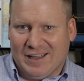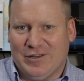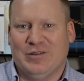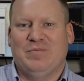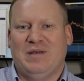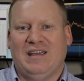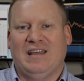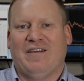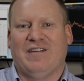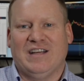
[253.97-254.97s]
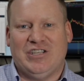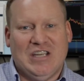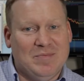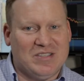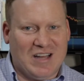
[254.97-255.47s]
It could be a very
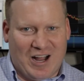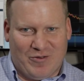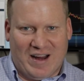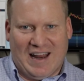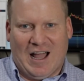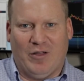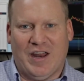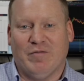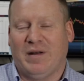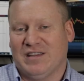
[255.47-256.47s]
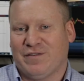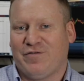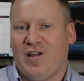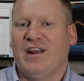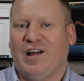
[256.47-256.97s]
cheap stock right now that everybody's
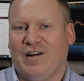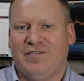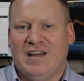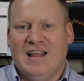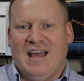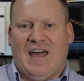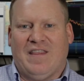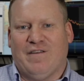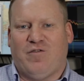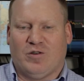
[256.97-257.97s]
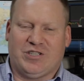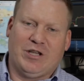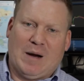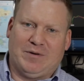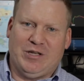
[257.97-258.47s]
afraid of, and therefore it's a
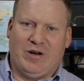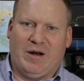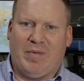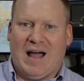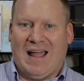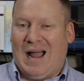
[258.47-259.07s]
good opportunity to buy.